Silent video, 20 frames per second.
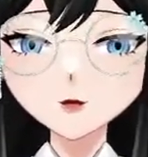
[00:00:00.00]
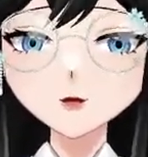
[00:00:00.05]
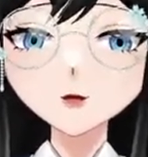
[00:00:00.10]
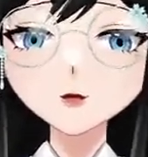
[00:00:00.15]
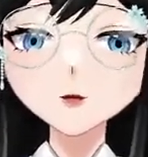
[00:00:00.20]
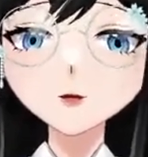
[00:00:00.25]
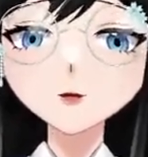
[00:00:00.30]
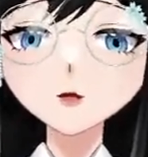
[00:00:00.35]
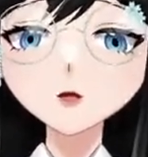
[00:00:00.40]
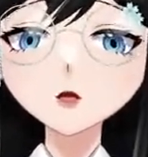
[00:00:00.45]

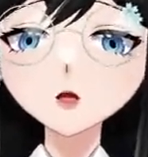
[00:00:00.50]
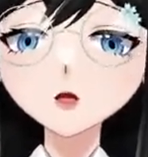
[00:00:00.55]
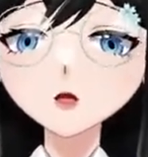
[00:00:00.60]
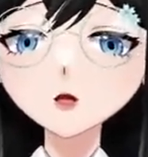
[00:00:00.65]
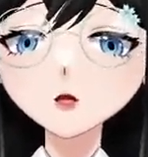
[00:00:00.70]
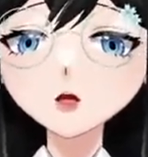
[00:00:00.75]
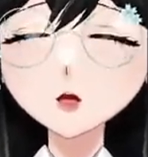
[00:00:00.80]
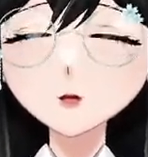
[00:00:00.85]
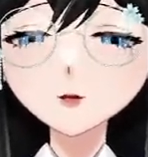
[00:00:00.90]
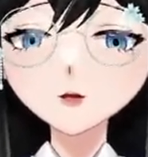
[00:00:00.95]

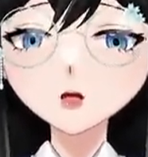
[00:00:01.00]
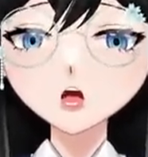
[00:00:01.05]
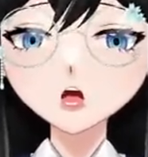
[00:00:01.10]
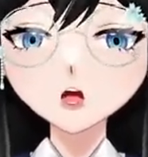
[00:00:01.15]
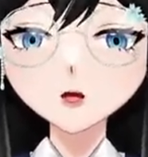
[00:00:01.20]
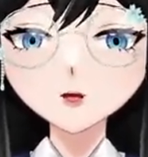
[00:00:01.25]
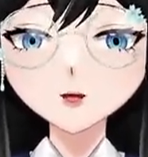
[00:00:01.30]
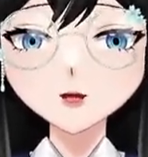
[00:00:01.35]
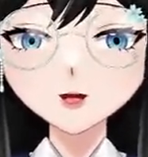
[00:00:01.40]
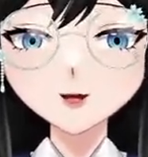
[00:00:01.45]
Nucleosomes are
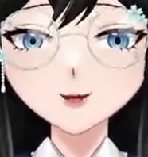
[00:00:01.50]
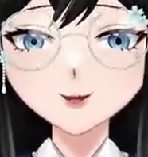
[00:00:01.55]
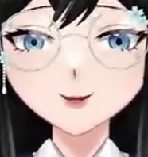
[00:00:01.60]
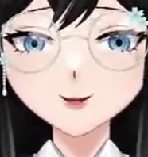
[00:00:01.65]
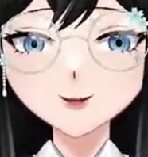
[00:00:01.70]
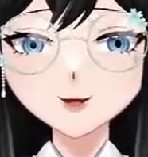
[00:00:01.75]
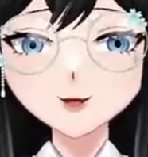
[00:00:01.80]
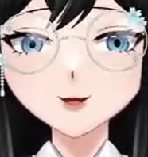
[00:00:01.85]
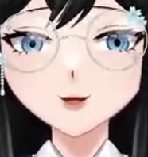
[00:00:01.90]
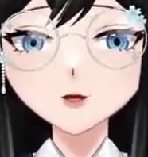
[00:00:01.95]
basic
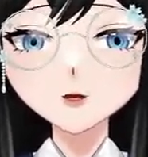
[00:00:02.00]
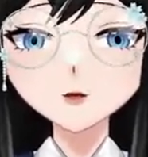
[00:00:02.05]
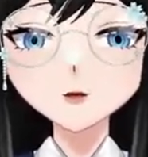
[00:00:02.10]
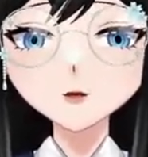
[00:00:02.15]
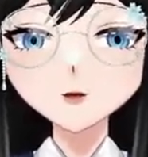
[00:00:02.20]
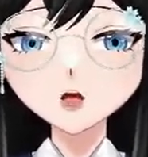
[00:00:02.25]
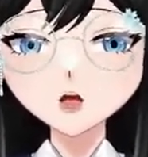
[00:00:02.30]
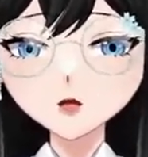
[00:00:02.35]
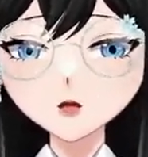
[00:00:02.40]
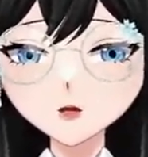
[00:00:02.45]

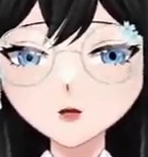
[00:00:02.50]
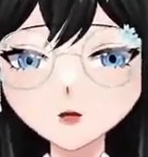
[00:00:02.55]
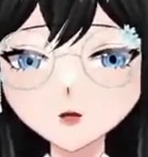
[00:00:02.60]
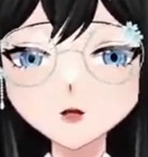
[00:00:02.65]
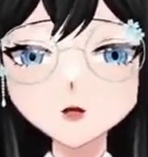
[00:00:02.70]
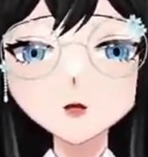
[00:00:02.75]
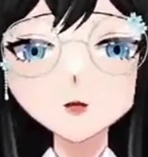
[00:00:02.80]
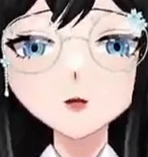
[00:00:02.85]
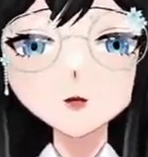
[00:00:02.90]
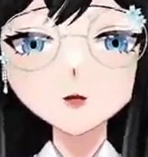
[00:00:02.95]
structural
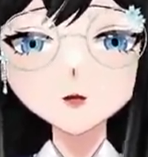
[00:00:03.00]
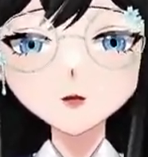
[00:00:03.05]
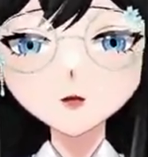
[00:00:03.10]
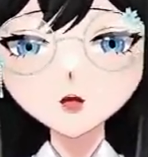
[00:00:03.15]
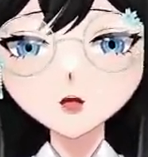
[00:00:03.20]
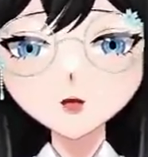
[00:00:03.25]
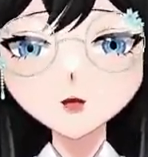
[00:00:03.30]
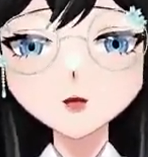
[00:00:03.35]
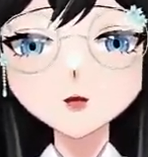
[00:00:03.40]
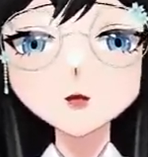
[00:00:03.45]

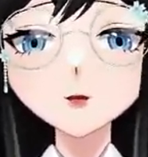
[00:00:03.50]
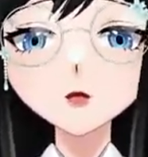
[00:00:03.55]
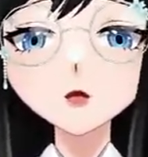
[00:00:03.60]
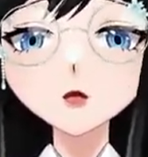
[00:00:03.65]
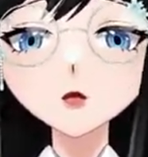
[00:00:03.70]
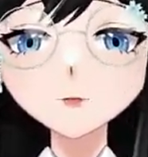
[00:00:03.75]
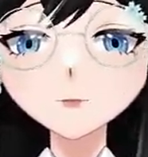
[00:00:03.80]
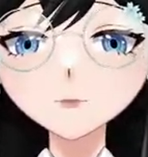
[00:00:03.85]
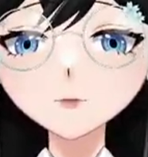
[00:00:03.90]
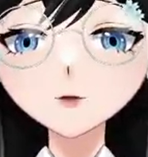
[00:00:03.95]
units
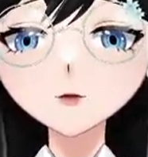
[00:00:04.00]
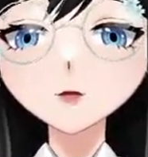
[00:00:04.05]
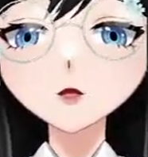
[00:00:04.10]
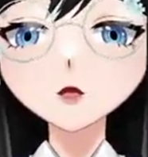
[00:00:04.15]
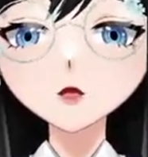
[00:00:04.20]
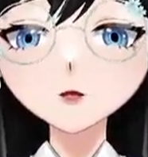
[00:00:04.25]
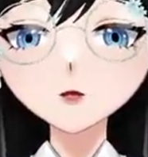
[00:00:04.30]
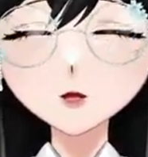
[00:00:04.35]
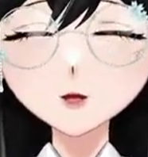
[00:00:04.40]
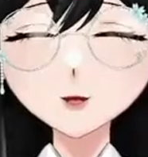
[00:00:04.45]
of
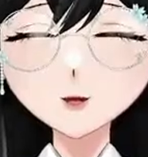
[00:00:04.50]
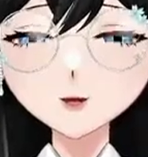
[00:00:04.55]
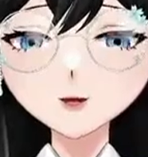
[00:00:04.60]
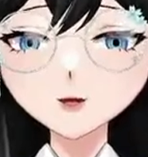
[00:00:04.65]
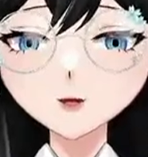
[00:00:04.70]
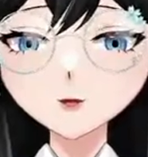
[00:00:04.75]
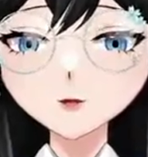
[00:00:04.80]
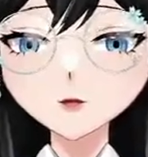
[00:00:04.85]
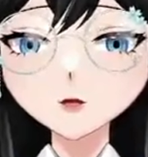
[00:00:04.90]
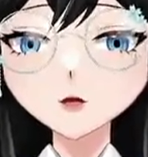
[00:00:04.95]

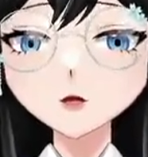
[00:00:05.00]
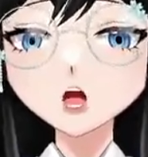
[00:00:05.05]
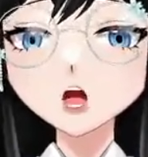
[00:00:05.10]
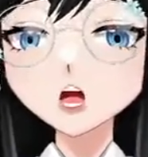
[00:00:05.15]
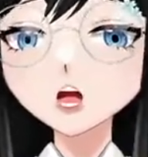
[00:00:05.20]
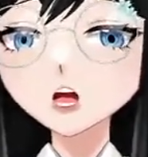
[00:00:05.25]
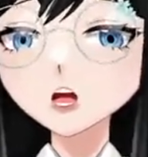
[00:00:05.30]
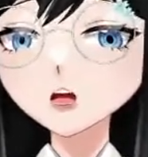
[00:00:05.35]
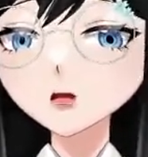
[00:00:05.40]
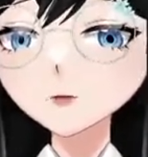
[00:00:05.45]
chromatin.
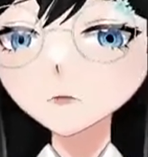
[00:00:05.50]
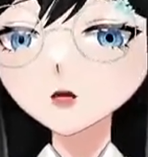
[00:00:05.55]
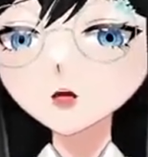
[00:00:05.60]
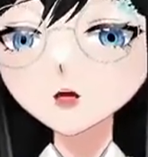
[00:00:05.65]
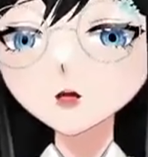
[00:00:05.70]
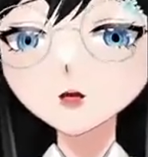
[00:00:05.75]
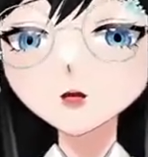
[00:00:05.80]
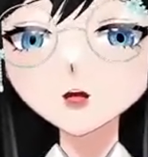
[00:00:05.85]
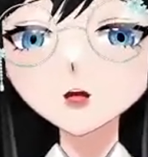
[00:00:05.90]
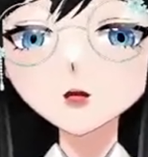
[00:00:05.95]
Why? Because
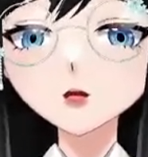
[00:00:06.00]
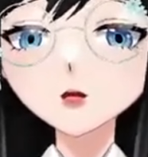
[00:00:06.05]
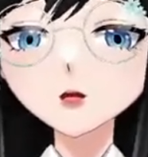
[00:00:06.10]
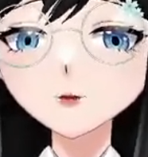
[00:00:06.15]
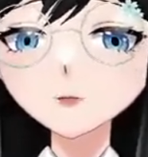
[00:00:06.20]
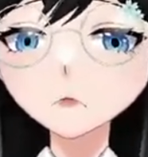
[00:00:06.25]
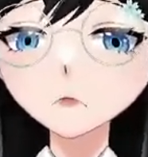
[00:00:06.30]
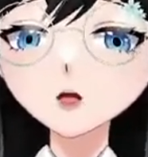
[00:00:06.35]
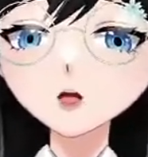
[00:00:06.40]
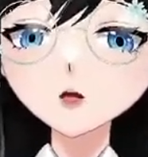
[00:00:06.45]
that's the
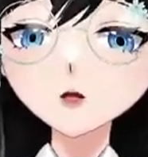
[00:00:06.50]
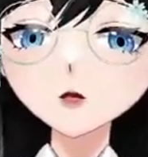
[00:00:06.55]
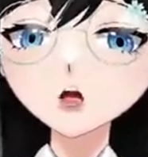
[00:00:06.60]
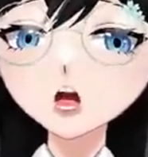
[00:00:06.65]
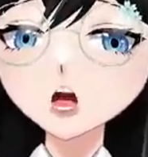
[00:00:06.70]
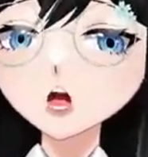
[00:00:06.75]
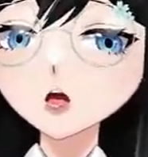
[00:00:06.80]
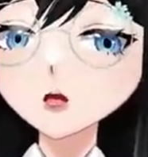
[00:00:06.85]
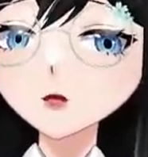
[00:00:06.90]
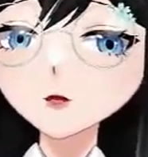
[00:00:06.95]
beads on
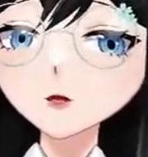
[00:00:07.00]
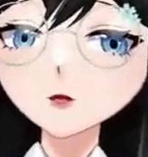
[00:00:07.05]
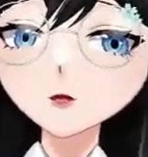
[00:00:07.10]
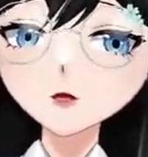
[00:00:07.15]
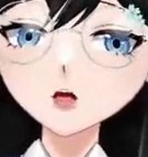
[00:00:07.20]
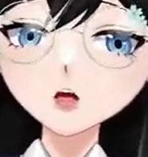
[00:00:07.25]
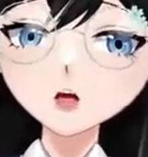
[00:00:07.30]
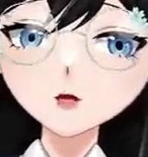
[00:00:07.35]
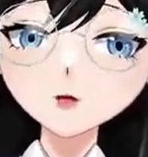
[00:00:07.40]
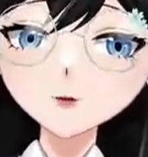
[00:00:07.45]
a string.